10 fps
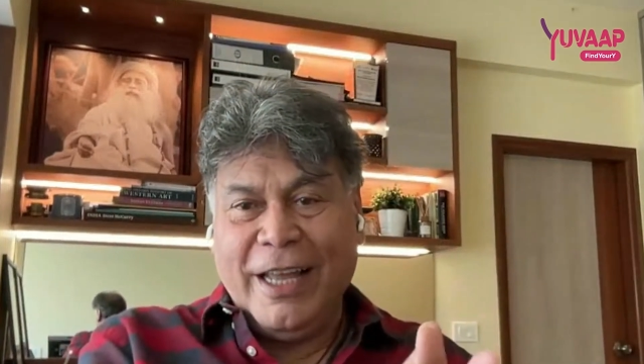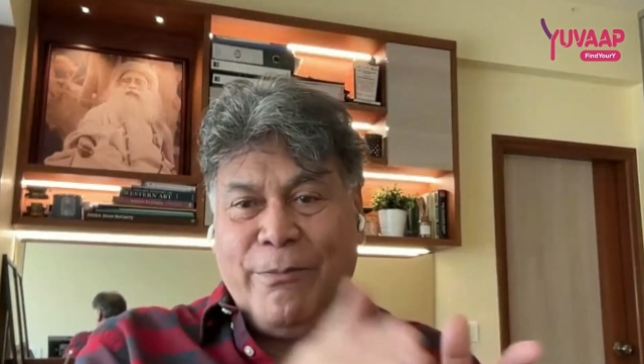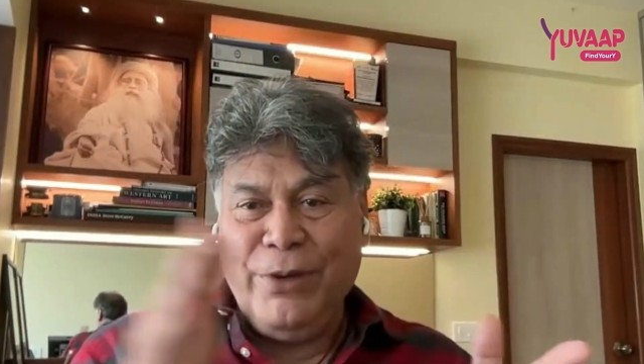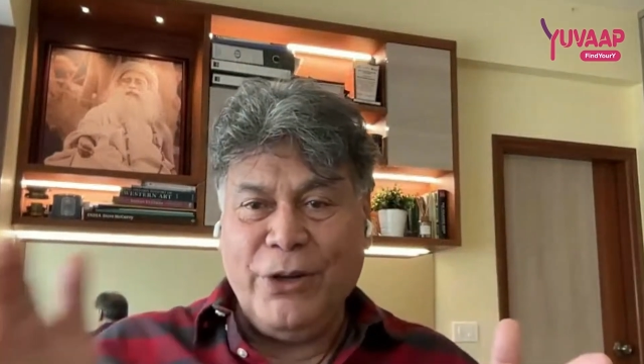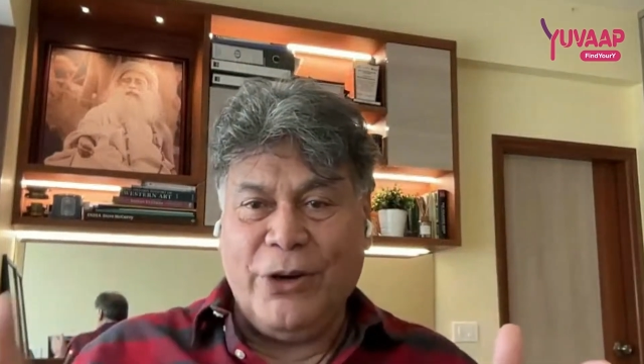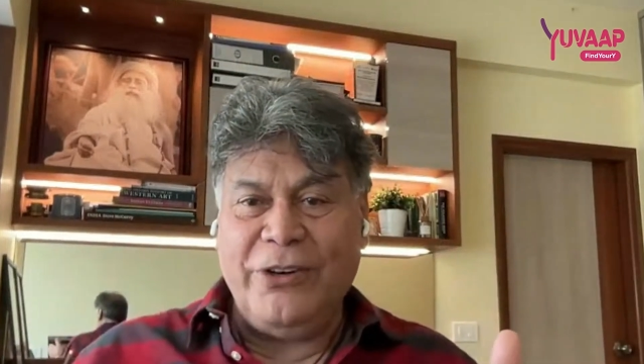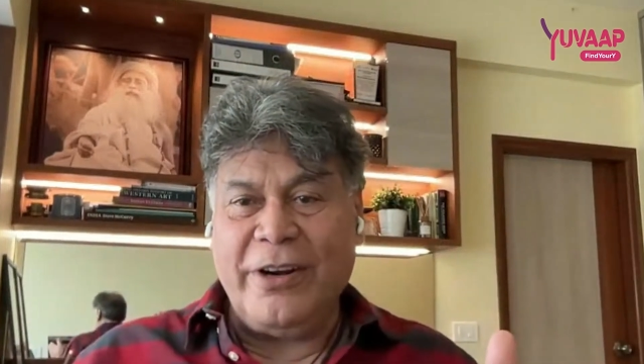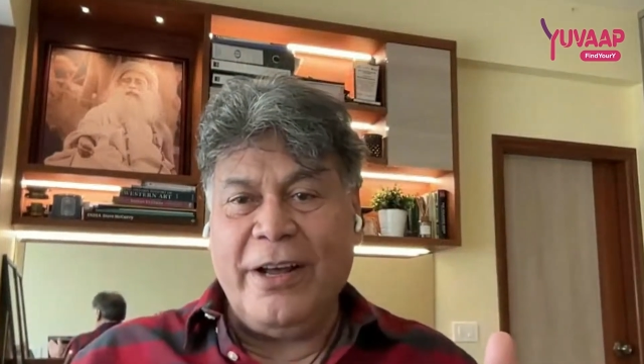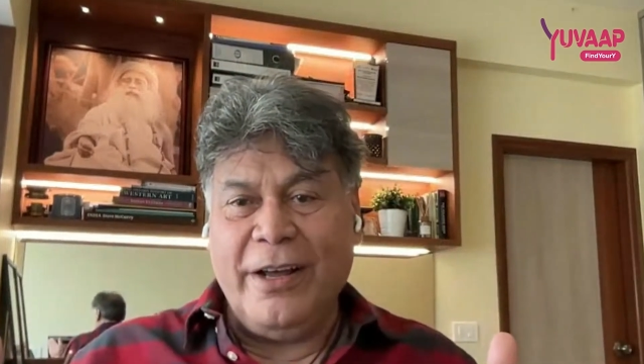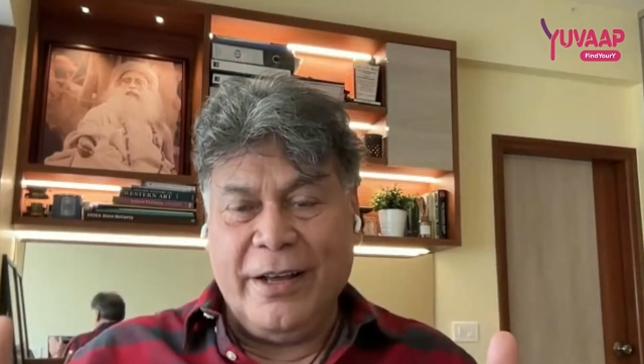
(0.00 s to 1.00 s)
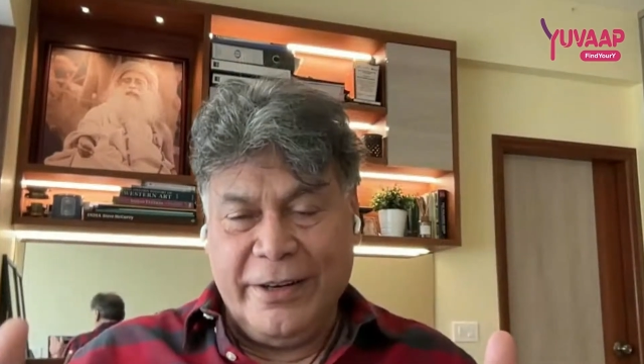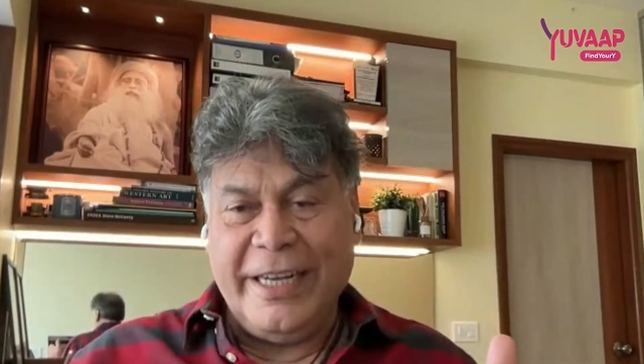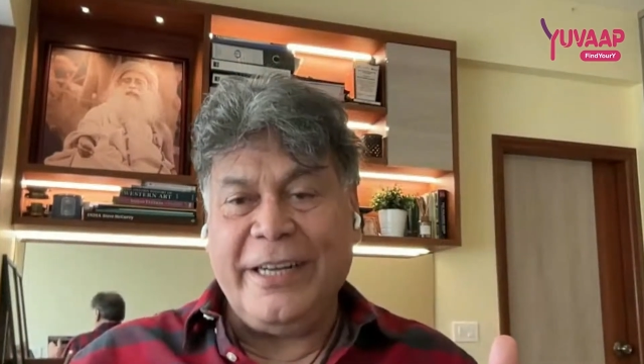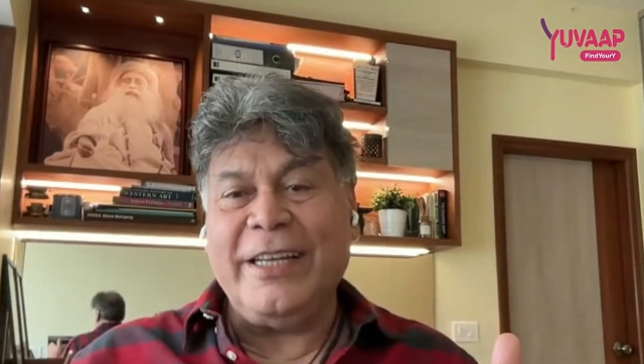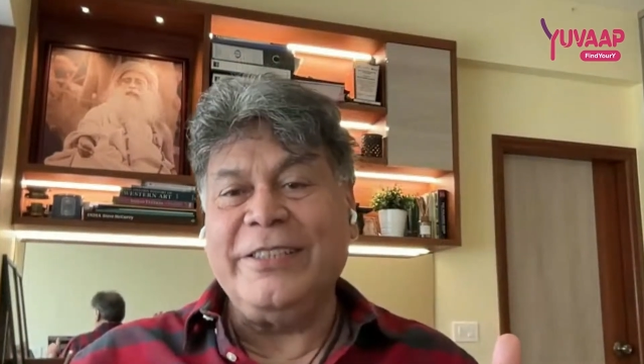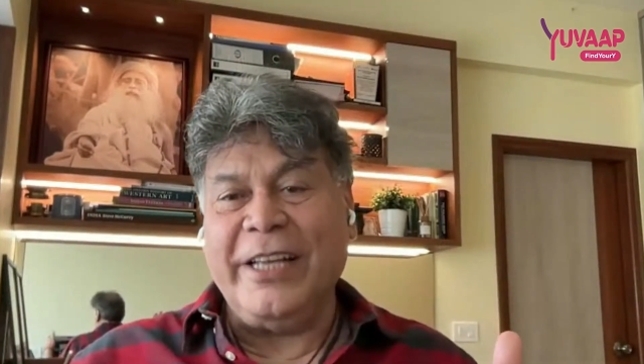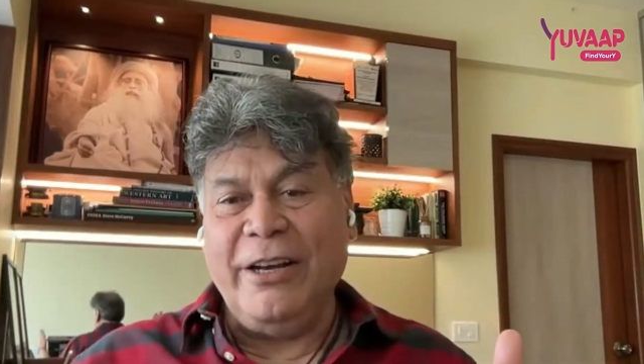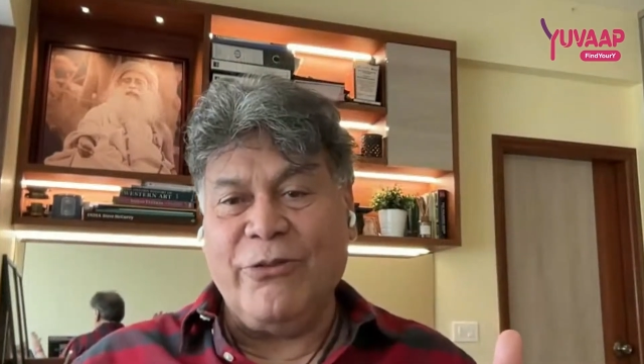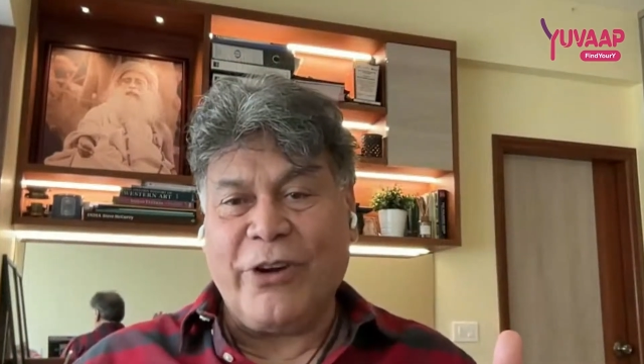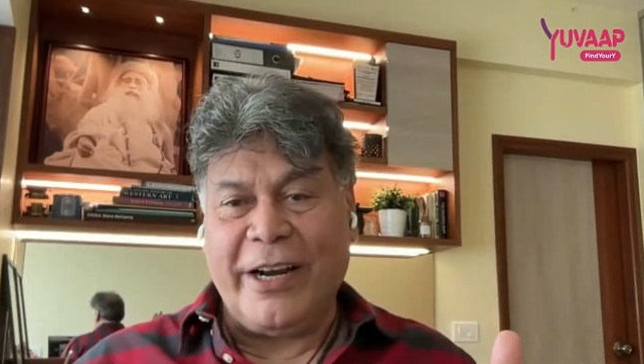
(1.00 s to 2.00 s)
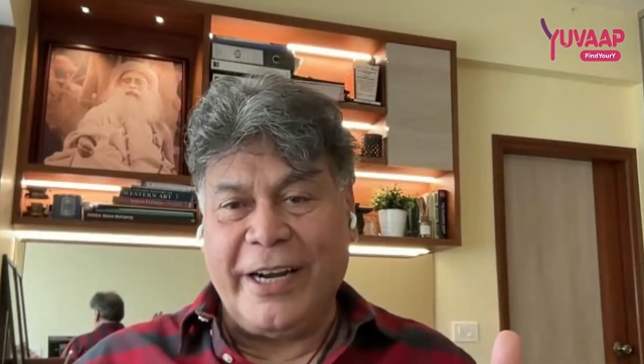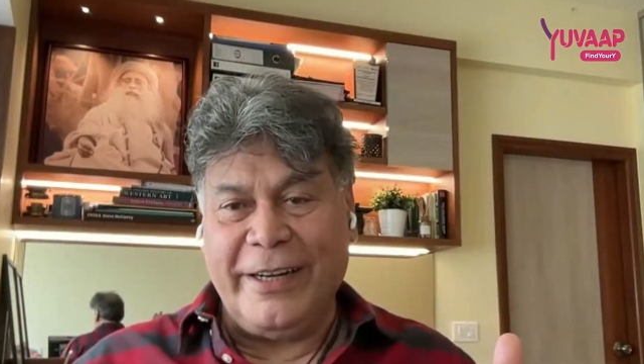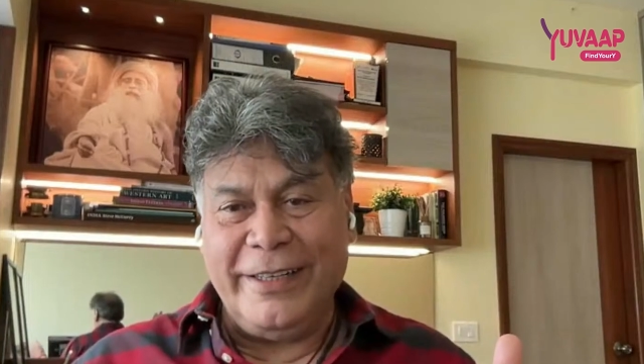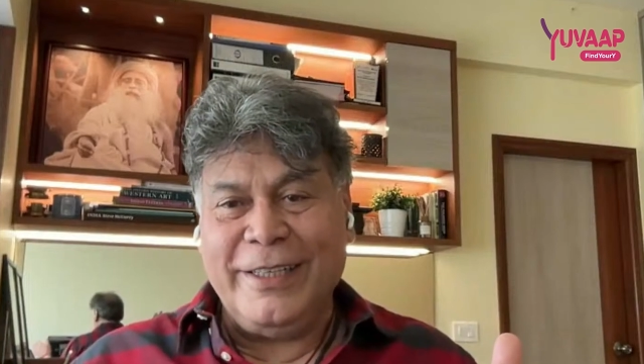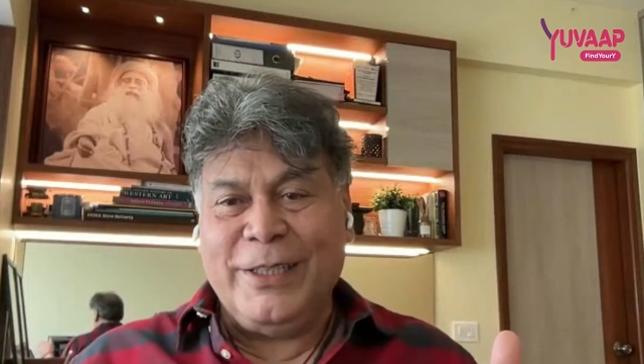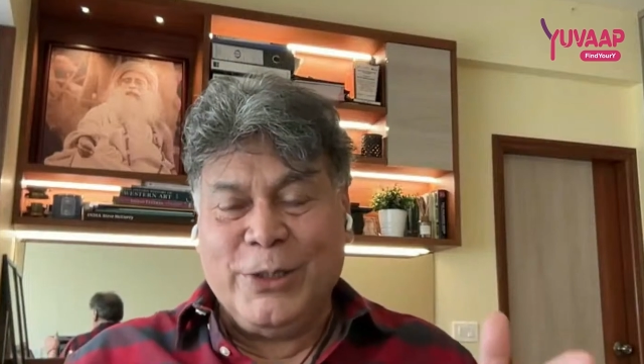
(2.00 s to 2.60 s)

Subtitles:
and beyond red is the infrared.